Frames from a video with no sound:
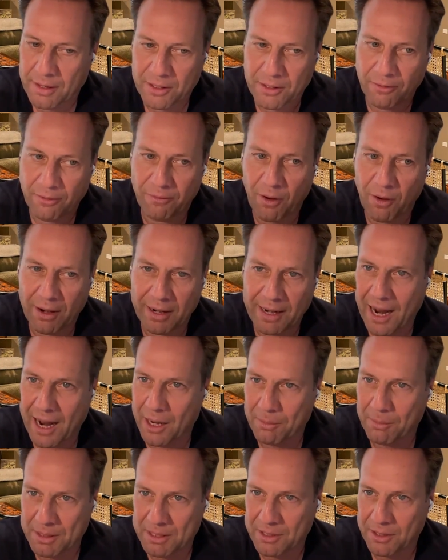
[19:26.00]
find
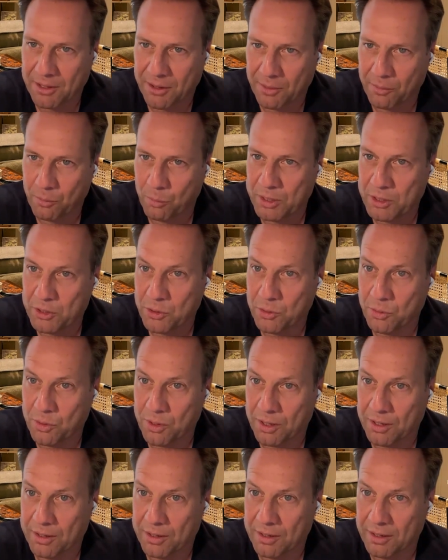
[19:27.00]
elements of them which you
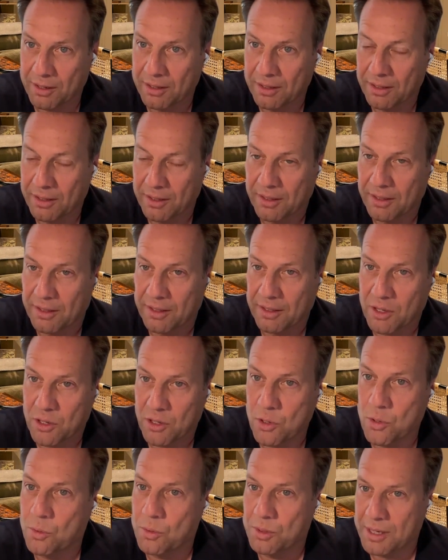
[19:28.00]
can
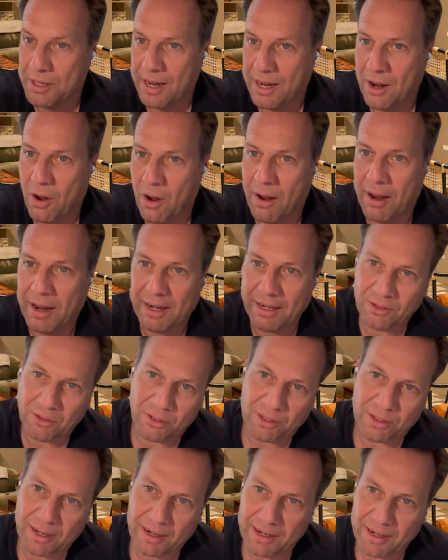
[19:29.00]
use AI to
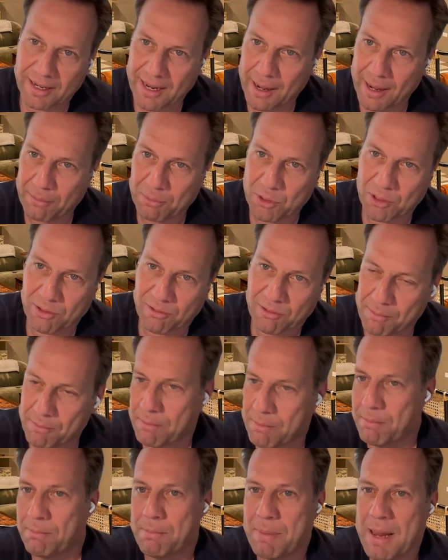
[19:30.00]
kind of capture a
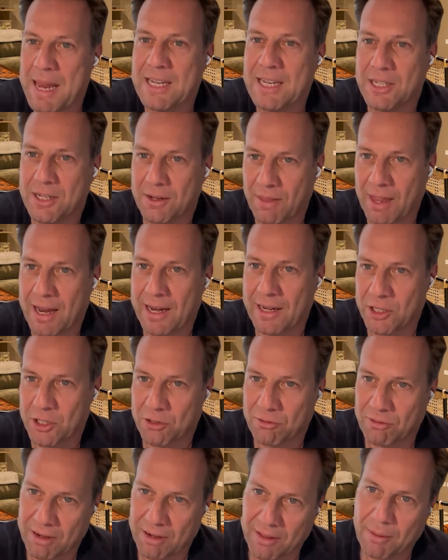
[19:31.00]
piece of that
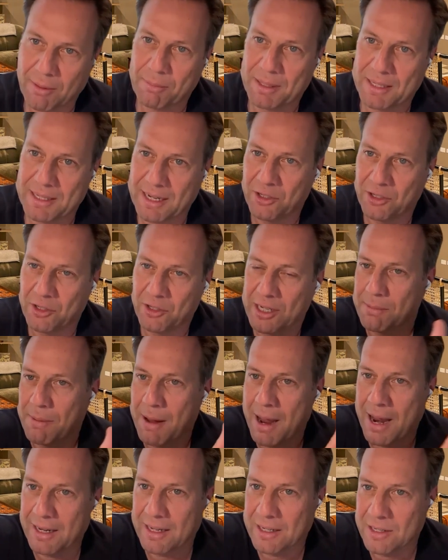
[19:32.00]
industry and then potentially
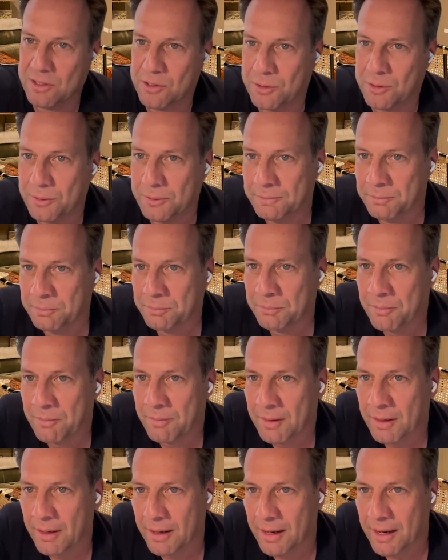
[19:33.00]
expand into
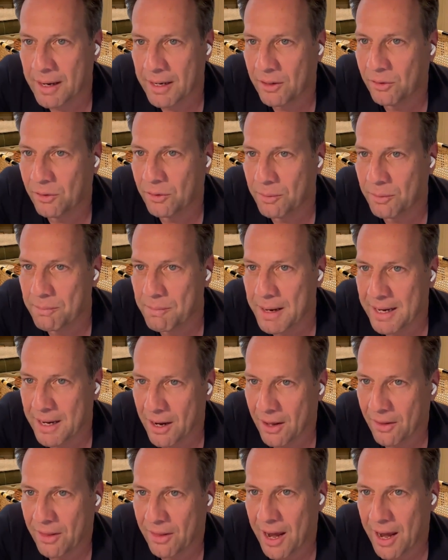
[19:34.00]
many
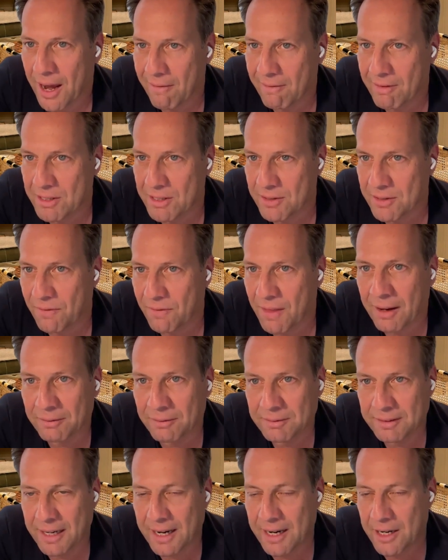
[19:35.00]
other areas of that
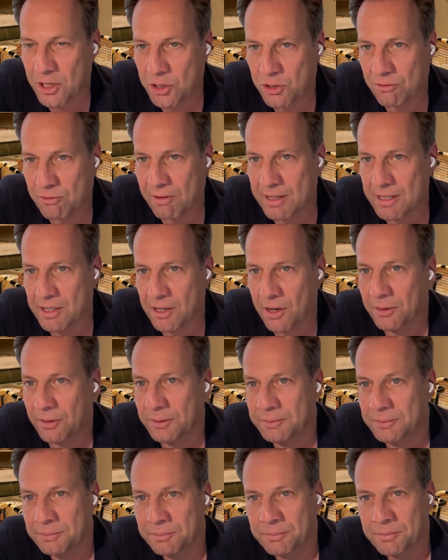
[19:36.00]
industry. So,
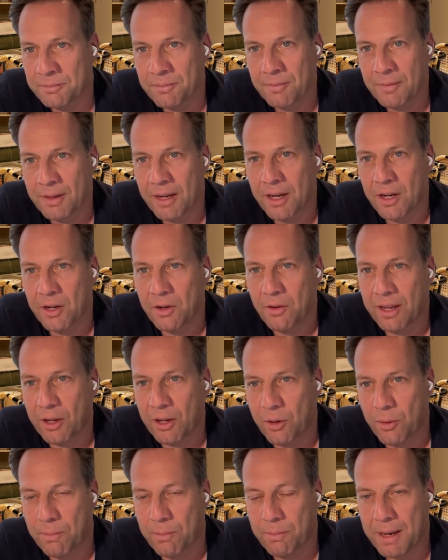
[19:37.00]
that
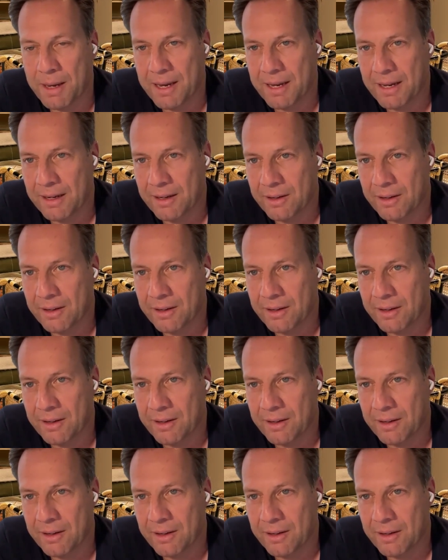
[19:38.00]
could be